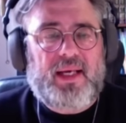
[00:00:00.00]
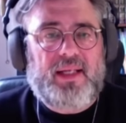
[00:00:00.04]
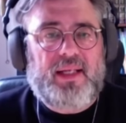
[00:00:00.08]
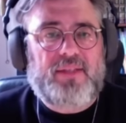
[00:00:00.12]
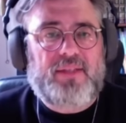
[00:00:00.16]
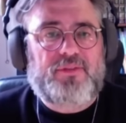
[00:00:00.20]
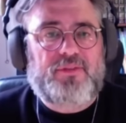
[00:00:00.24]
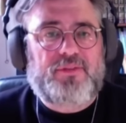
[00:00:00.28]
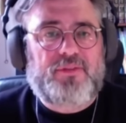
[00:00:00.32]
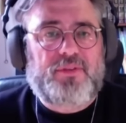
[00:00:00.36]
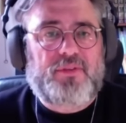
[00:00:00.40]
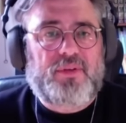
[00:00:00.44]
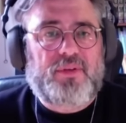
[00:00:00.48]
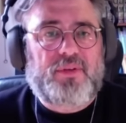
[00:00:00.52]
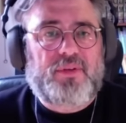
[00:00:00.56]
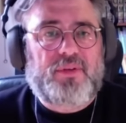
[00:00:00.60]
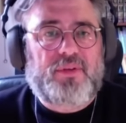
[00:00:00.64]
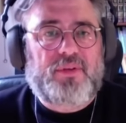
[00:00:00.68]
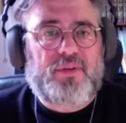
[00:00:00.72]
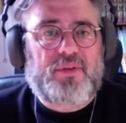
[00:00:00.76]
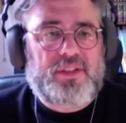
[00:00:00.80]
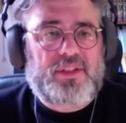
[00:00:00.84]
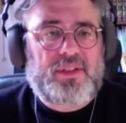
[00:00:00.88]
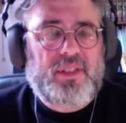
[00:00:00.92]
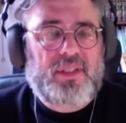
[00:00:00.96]
And for
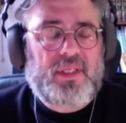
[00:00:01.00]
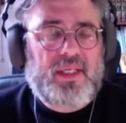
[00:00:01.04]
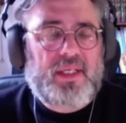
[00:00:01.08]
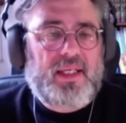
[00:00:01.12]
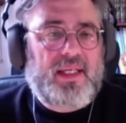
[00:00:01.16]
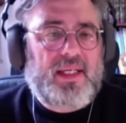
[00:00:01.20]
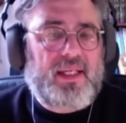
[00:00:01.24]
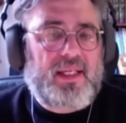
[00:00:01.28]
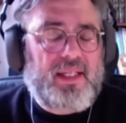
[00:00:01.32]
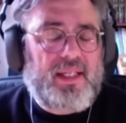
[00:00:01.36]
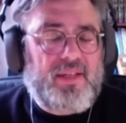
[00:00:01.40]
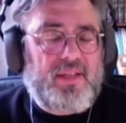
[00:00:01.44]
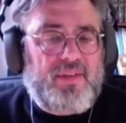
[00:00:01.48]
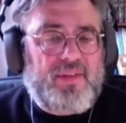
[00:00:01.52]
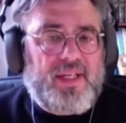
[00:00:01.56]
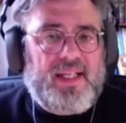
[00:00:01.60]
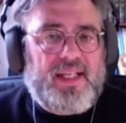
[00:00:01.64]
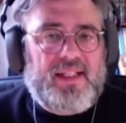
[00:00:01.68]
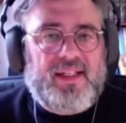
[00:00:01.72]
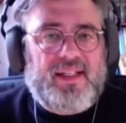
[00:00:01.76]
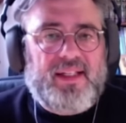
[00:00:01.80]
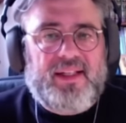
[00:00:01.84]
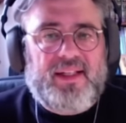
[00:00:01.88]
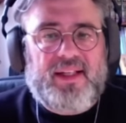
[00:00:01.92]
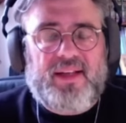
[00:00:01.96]
us,
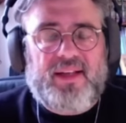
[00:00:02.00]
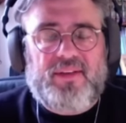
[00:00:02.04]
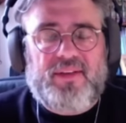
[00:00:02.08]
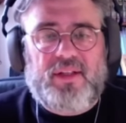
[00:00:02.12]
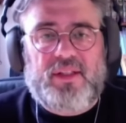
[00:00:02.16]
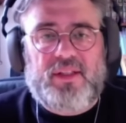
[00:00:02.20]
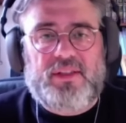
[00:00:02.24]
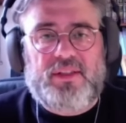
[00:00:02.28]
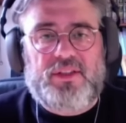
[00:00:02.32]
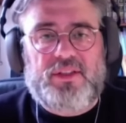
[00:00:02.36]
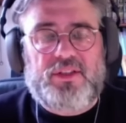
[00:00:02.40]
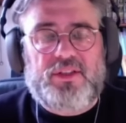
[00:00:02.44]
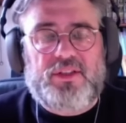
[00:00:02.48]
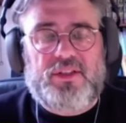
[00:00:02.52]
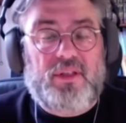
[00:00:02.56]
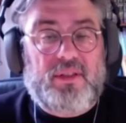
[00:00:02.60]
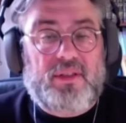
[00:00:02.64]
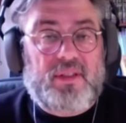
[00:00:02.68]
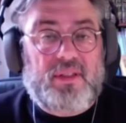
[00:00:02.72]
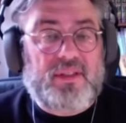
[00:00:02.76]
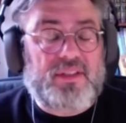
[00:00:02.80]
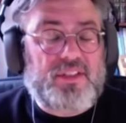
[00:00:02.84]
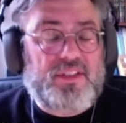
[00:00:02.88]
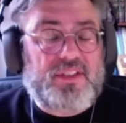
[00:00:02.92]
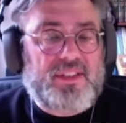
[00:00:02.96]
living in the Netherlands,
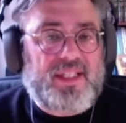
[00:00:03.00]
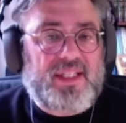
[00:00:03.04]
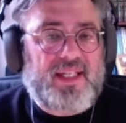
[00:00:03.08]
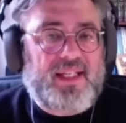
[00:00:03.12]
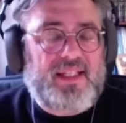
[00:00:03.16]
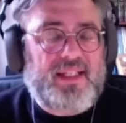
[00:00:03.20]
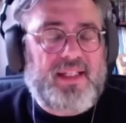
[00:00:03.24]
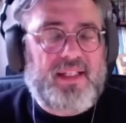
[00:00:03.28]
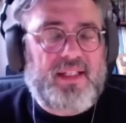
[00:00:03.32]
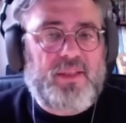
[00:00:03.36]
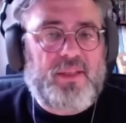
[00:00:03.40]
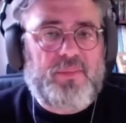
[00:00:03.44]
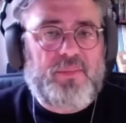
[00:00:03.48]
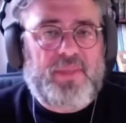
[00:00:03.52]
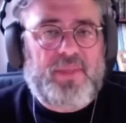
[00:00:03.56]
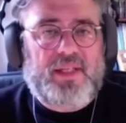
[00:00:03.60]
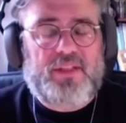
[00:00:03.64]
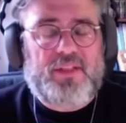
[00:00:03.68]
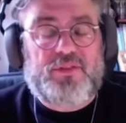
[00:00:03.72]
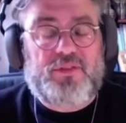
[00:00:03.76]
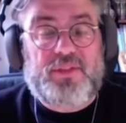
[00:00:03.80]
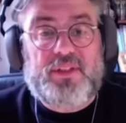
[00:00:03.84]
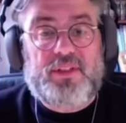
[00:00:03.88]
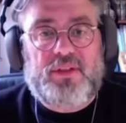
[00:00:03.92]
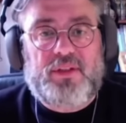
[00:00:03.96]
not understanding the
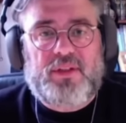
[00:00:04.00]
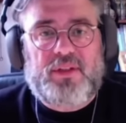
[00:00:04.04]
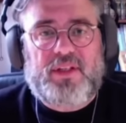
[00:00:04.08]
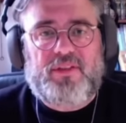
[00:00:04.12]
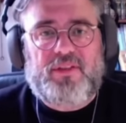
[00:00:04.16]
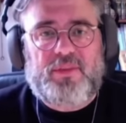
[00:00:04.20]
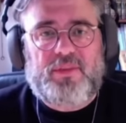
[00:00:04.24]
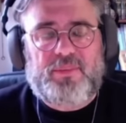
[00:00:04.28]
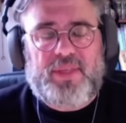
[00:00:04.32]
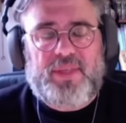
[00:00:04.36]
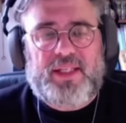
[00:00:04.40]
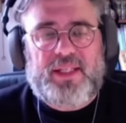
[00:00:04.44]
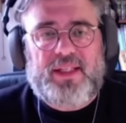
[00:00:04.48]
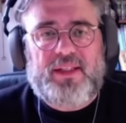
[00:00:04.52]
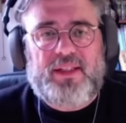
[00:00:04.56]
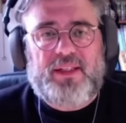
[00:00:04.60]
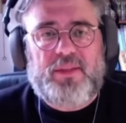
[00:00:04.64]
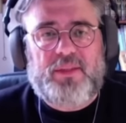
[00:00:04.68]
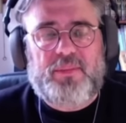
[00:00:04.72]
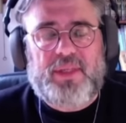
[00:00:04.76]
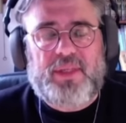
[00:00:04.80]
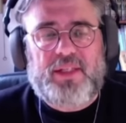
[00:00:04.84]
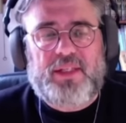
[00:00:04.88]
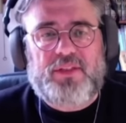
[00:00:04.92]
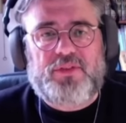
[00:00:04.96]
military, not having been
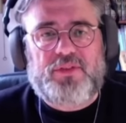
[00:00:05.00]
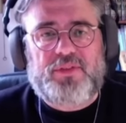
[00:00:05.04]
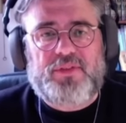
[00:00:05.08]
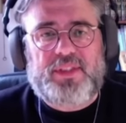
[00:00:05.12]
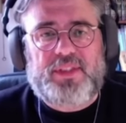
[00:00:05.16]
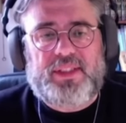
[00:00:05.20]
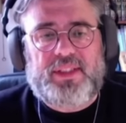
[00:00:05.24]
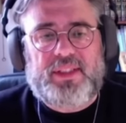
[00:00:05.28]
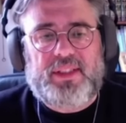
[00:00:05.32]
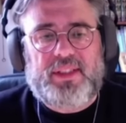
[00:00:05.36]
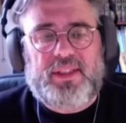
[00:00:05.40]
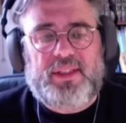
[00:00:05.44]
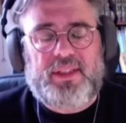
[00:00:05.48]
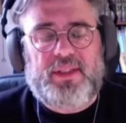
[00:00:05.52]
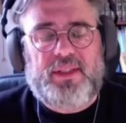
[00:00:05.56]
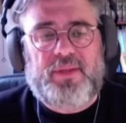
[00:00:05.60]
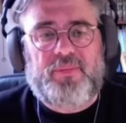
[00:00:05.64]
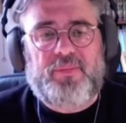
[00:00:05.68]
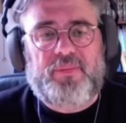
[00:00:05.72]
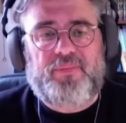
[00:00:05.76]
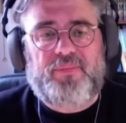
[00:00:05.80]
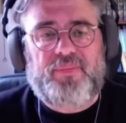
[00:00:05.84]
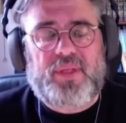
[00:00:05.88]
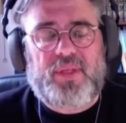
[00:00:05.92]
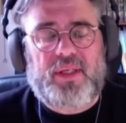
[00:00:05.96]
in the military
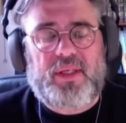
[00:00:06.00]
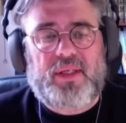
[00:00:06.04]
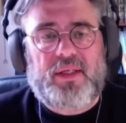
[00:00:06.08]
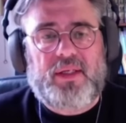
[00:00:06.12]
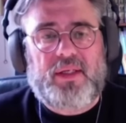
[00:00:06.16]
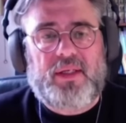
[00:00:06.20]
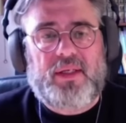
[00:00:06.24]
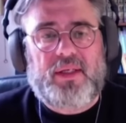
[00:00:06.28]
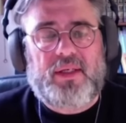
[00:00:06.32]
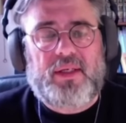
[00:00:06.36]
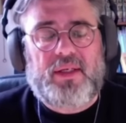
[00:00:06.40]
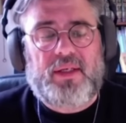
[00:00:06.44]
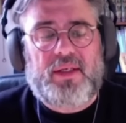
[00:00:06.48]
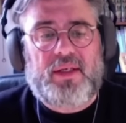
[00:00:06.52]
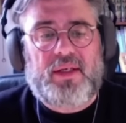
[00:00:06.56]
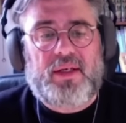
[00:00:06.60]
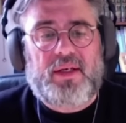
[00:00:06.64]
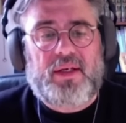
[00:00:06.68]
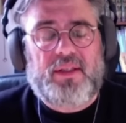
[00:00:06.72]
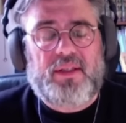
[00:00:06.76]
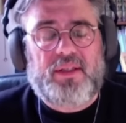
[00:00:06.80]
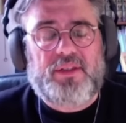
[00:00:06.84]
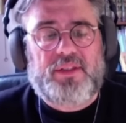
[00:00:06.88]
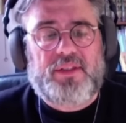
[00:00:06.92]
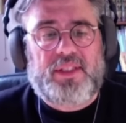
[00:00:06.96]
um, uh,
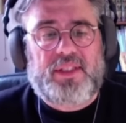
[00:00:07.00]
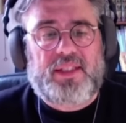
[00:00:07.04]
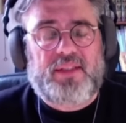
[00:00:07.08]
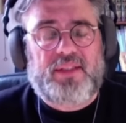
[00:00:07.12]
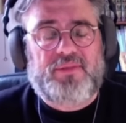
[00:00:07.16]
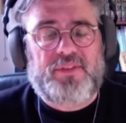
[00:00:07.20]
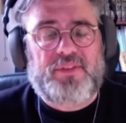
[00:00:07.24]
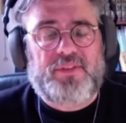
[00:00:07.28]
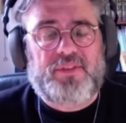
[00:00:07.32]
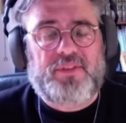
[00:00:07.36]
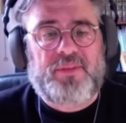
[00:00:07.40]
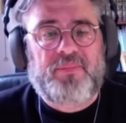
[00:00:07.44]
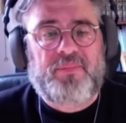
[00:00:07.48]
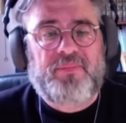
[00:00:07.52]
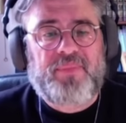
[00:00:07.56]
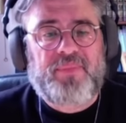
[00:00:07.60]
ourselves,